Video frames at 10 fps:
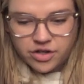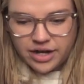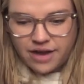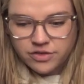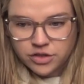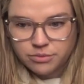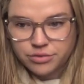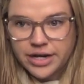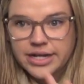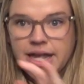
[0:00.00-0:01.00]
gonna have a little
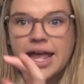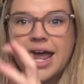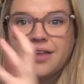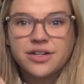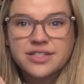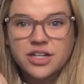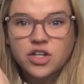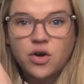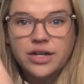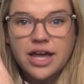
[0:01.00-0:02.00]
break, and then it's gonna
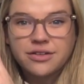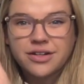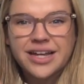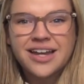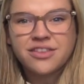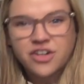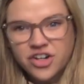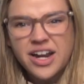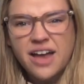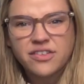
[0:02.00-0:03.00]
go together again, and then you're
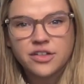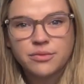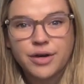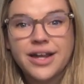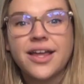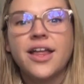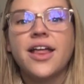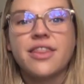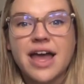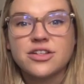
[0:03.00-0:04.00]
gonna have a little break,
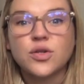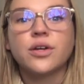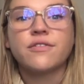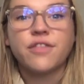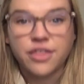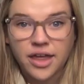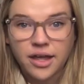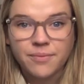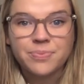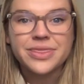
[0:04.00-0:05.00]
that sort of
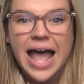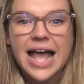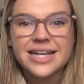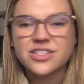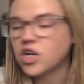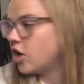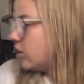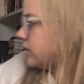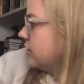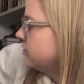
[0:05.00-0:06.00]
thing. That is called,